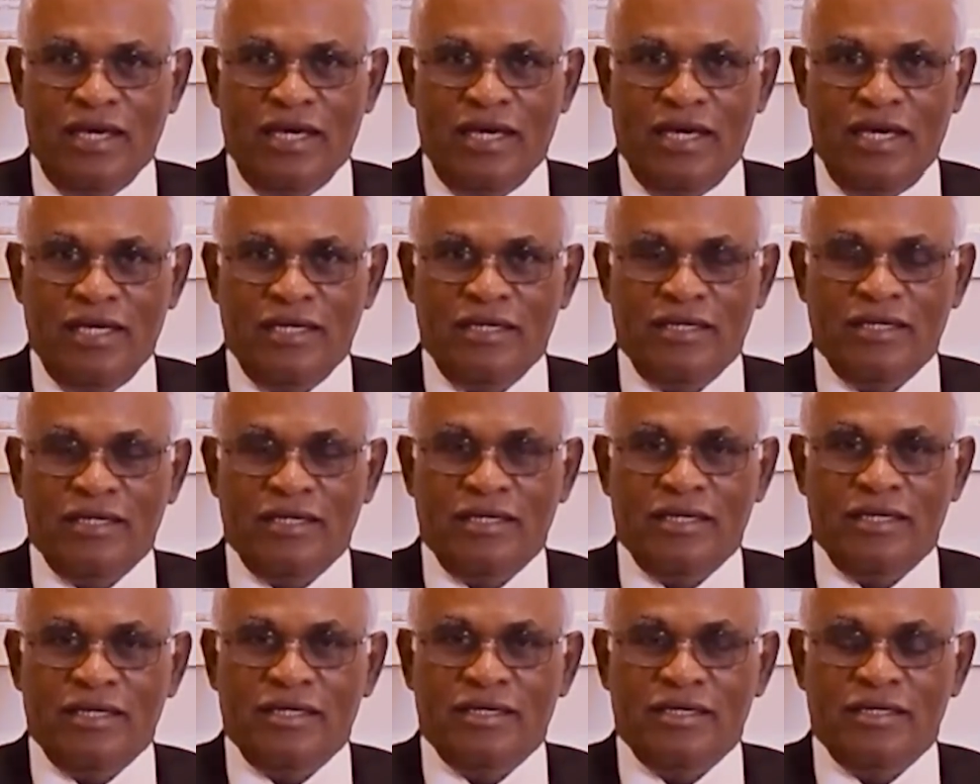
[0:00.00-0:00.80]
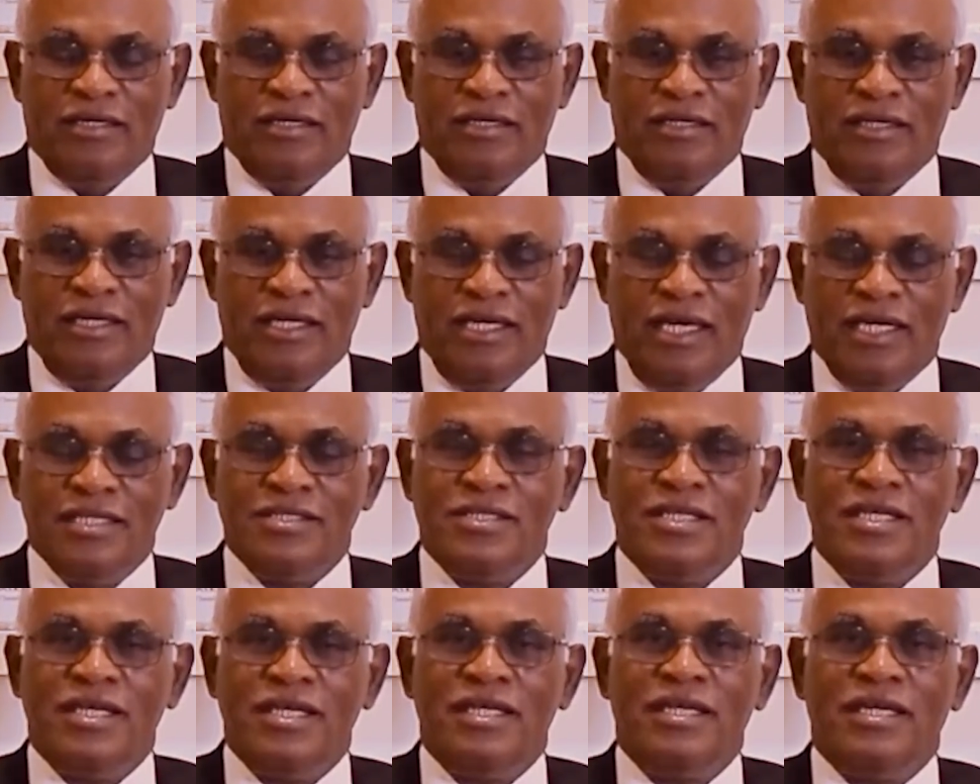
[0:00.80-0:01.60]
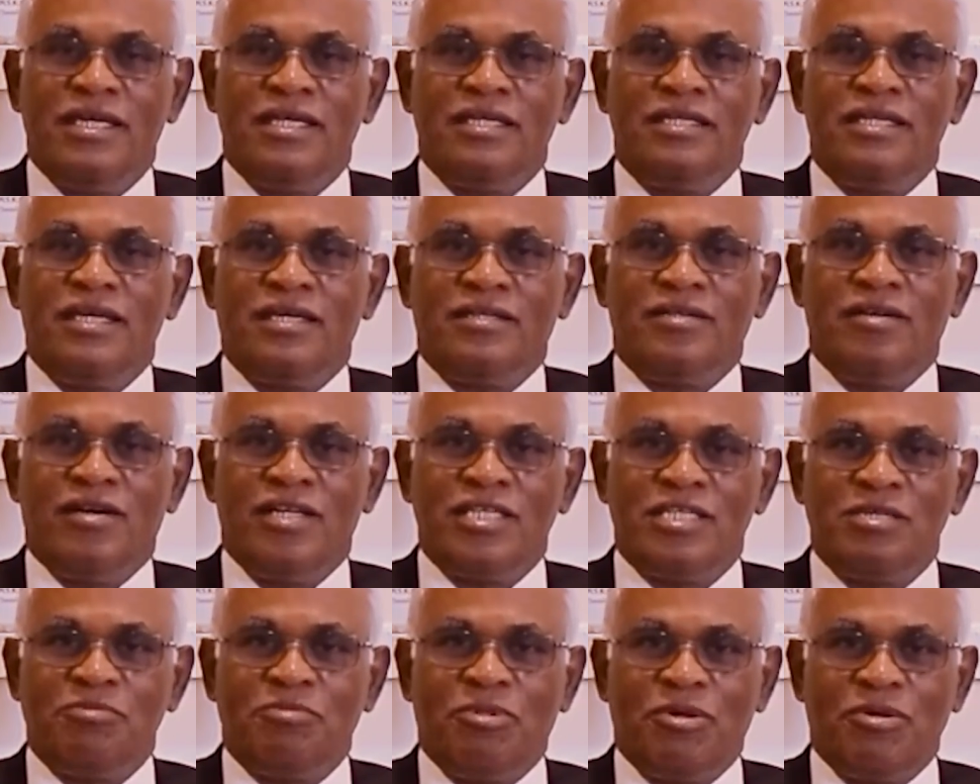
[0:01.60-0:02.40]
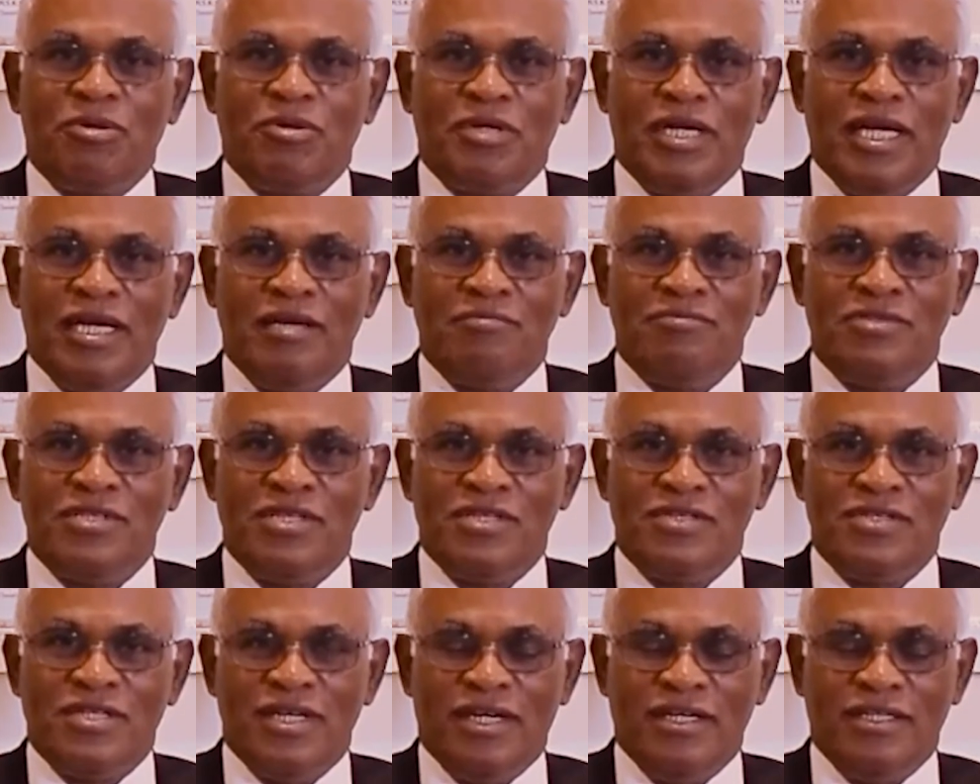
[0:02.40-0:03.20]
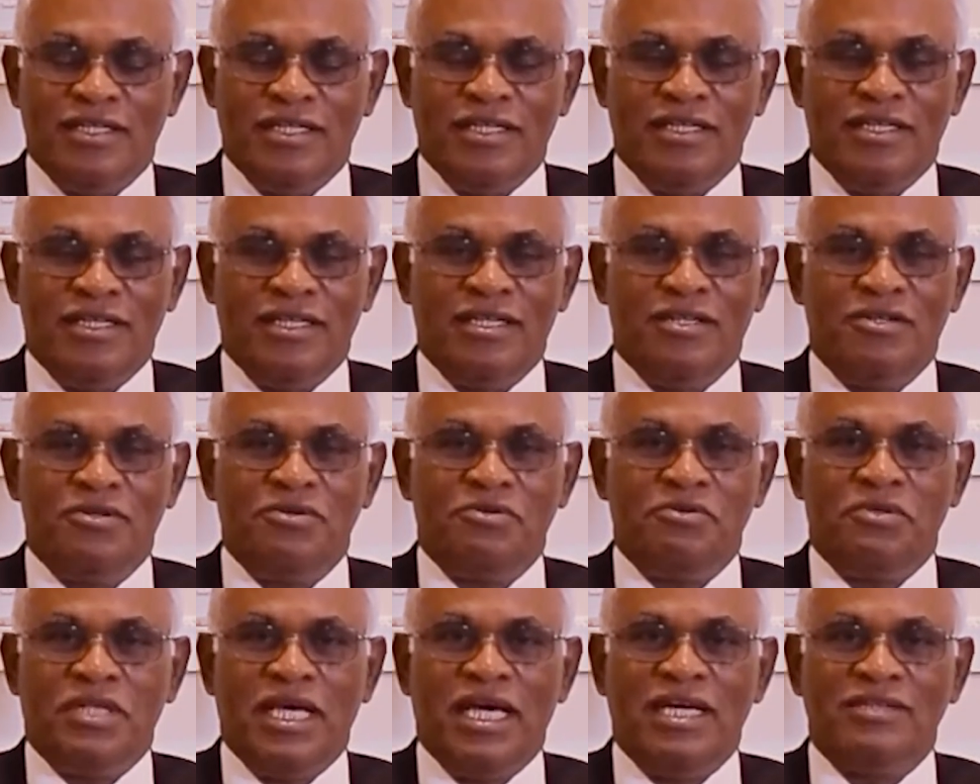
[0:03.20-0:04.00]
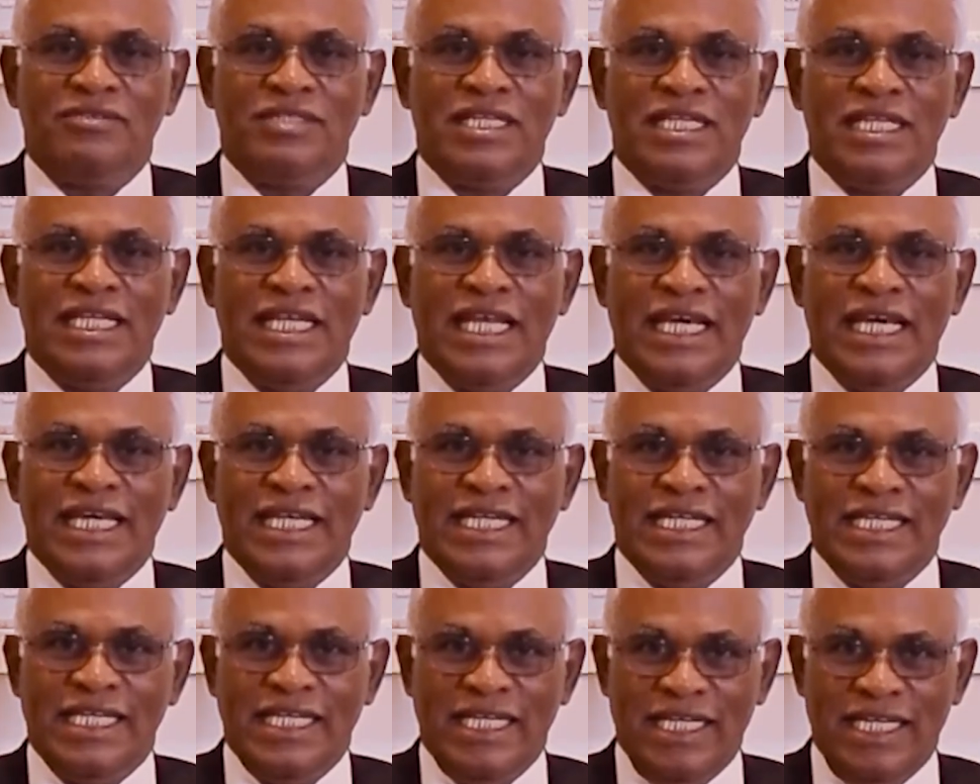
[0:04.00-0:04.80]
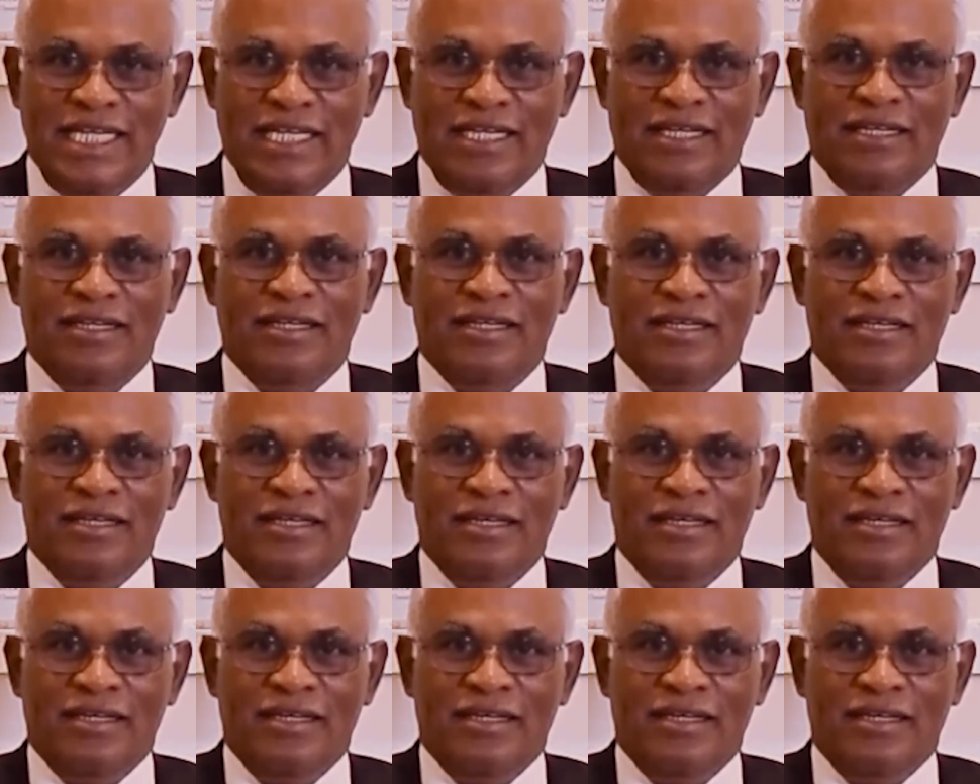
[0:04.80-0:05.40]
And the engineering and technology programs started in 2019.